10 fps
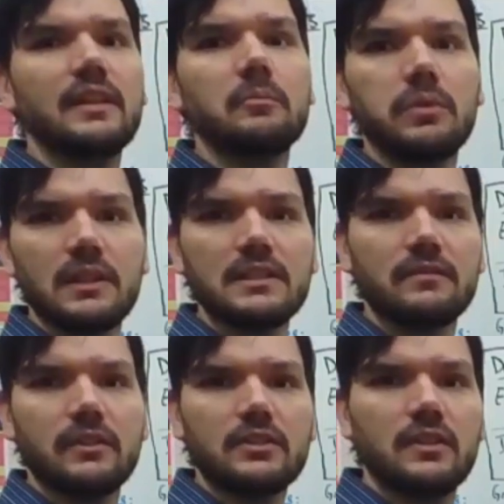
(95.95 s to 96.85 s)
an
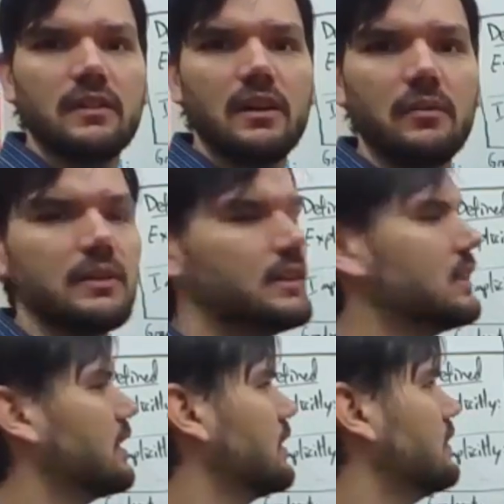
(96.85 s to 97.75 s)
implicit version of that
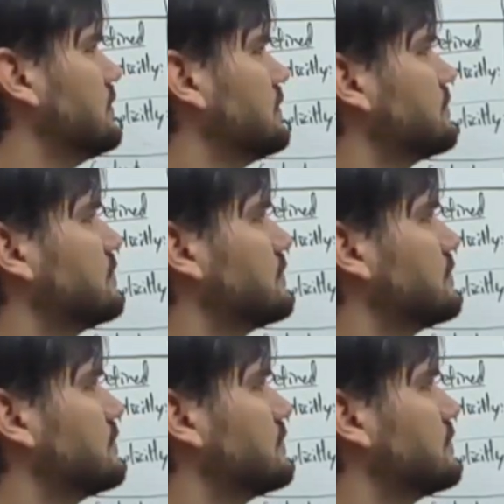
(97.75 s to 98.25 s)
1D curve.